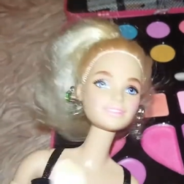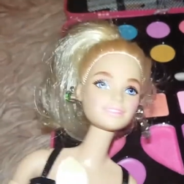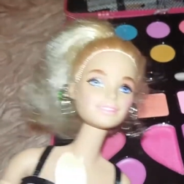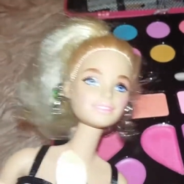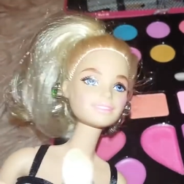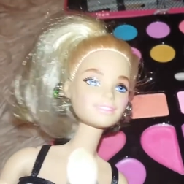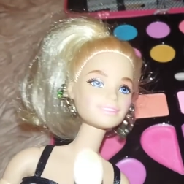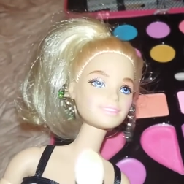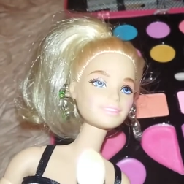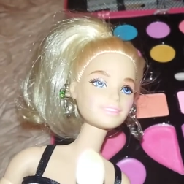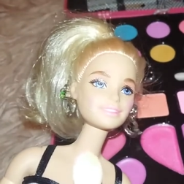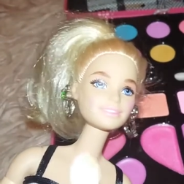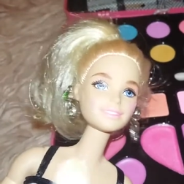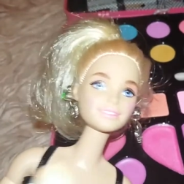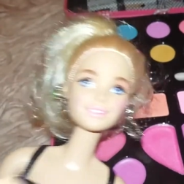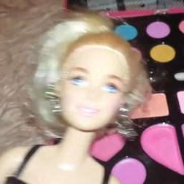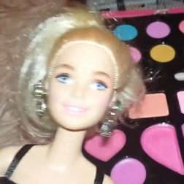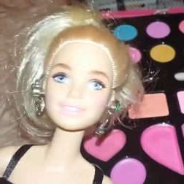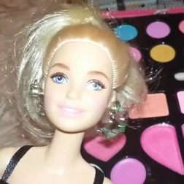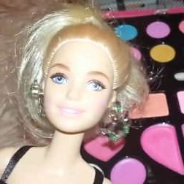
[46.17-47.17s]

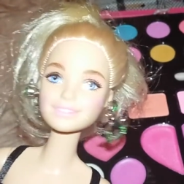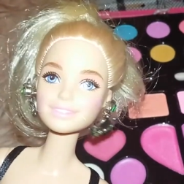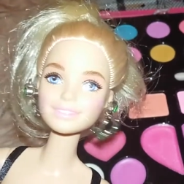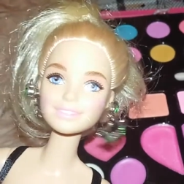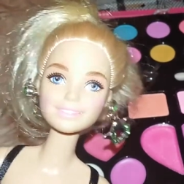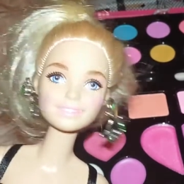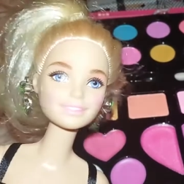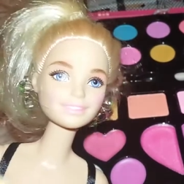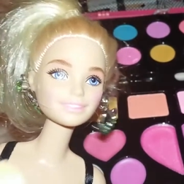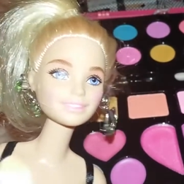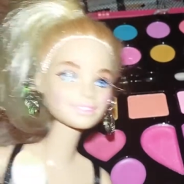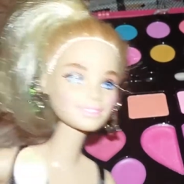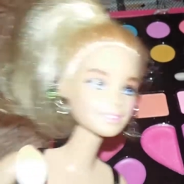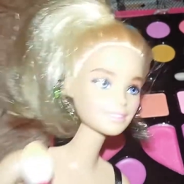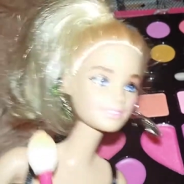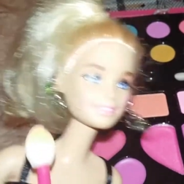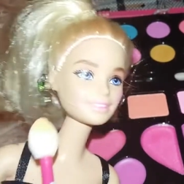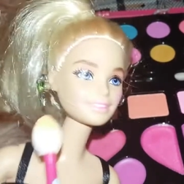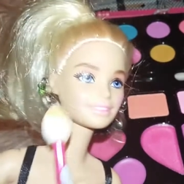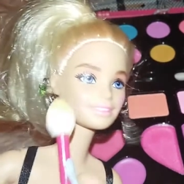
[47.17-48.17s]
pretty actually
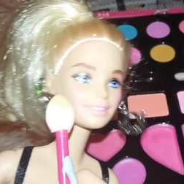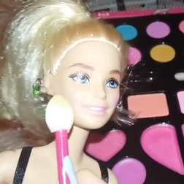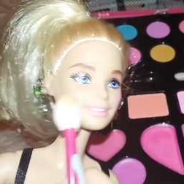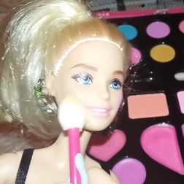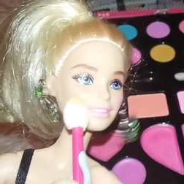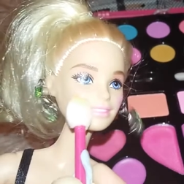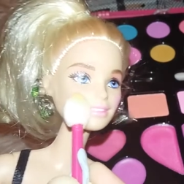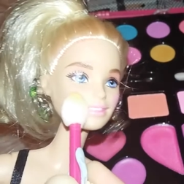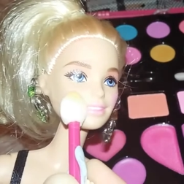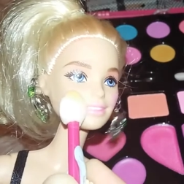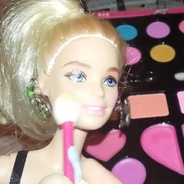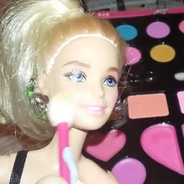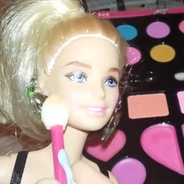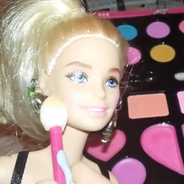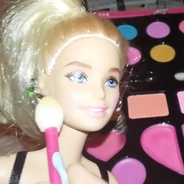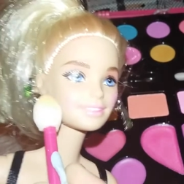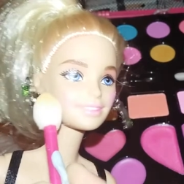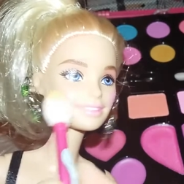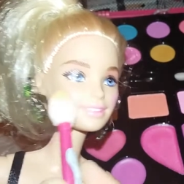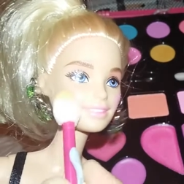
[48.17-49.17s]
nice.
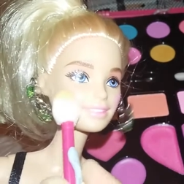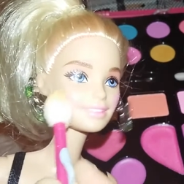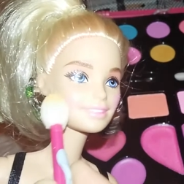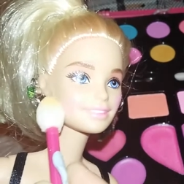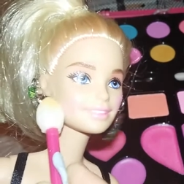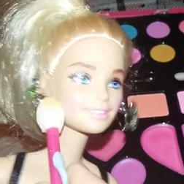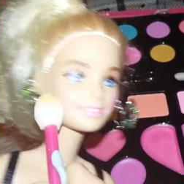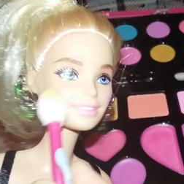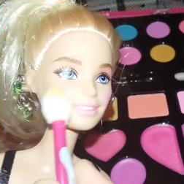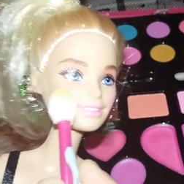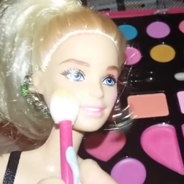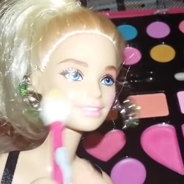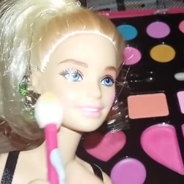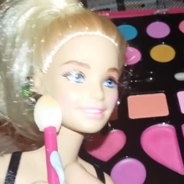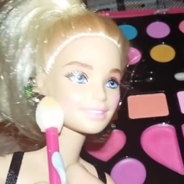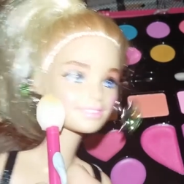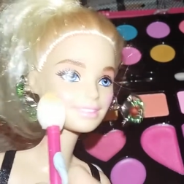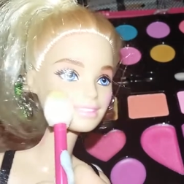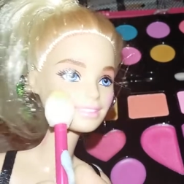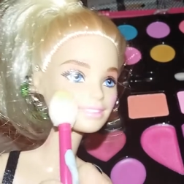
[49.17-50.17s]

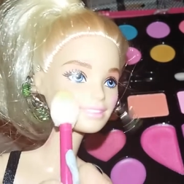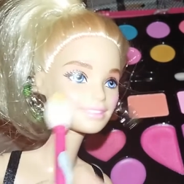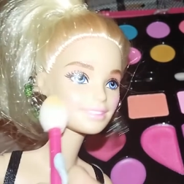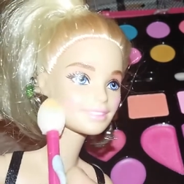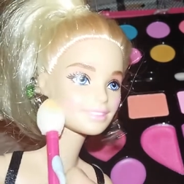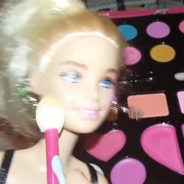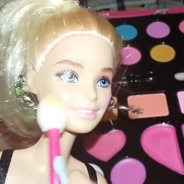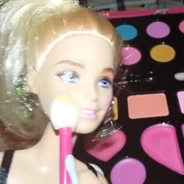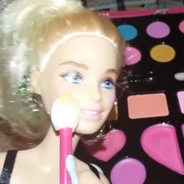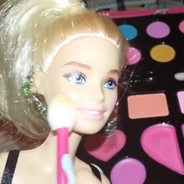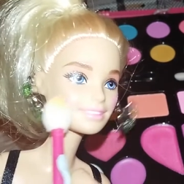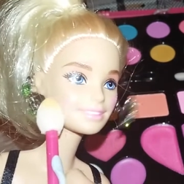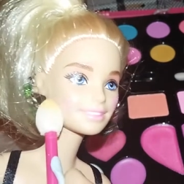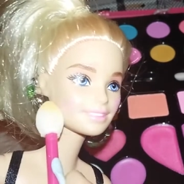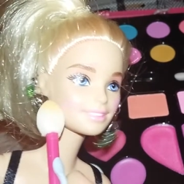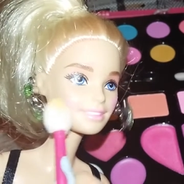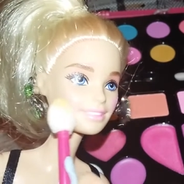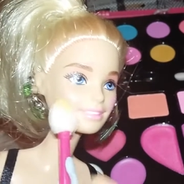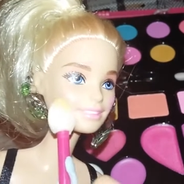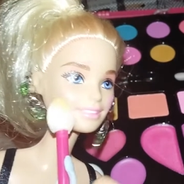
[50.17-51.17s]
Maybe some more.